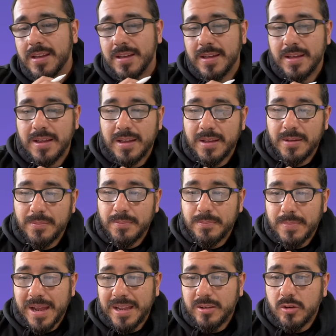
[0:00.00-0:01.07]
Uh,
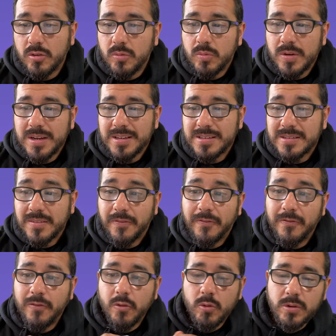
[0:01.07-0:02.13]
Michael was
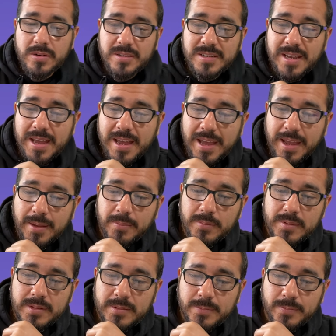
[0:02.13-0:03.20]
four
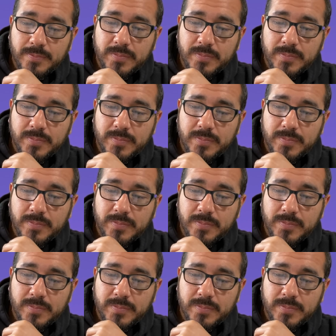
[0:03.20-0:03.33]
times,